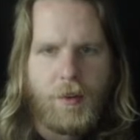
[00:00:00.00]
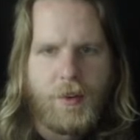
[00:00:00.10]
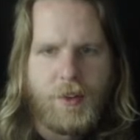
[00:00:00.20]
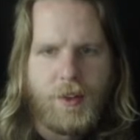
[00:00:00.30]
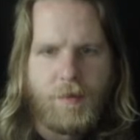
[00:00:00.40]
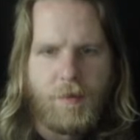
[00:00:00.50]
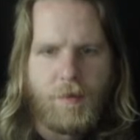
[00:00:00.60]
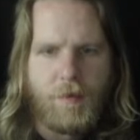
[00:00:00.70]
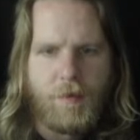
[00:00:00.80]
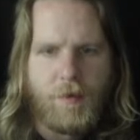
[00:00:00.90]
There's this
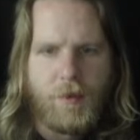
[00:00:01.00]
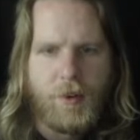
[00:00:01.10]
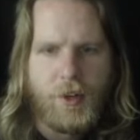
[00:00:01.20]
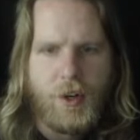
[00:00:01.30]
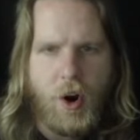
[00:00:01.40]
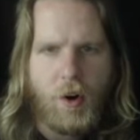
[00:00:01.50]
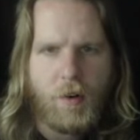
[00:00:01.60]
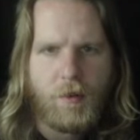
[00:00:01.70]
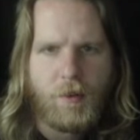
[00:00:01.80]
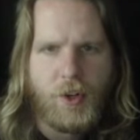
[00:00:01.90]

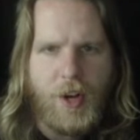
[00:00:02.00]
Shalvis